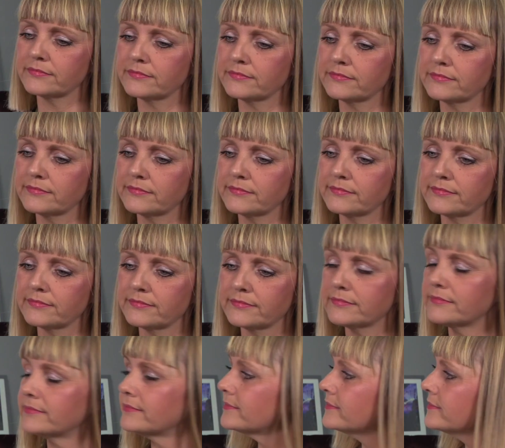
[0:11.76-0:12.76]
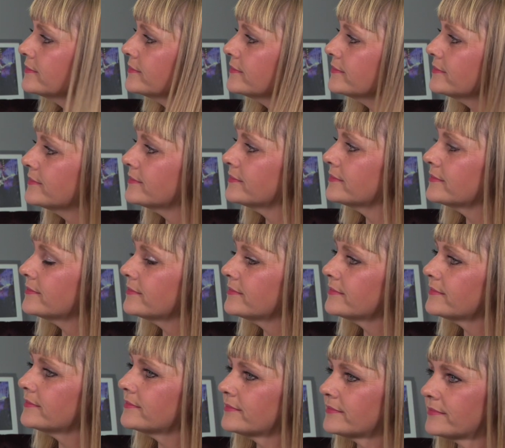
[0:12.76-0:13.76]

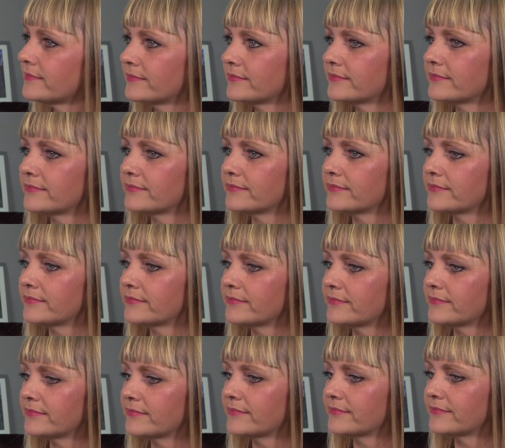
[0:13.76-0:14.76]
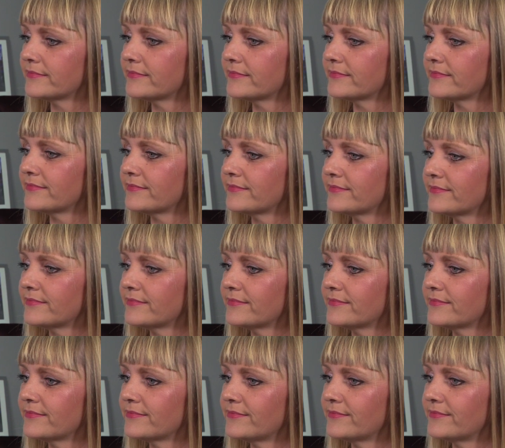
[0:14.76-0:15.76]

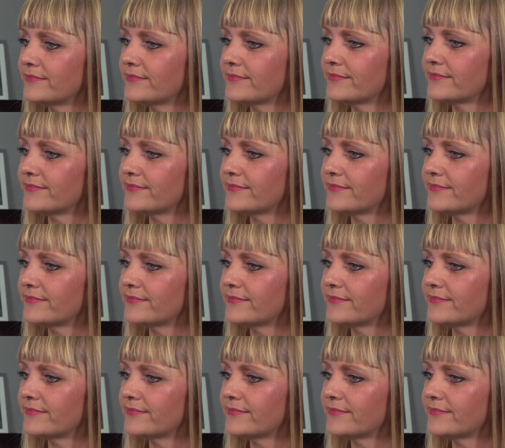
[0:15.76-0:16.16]
The person shown says nothing.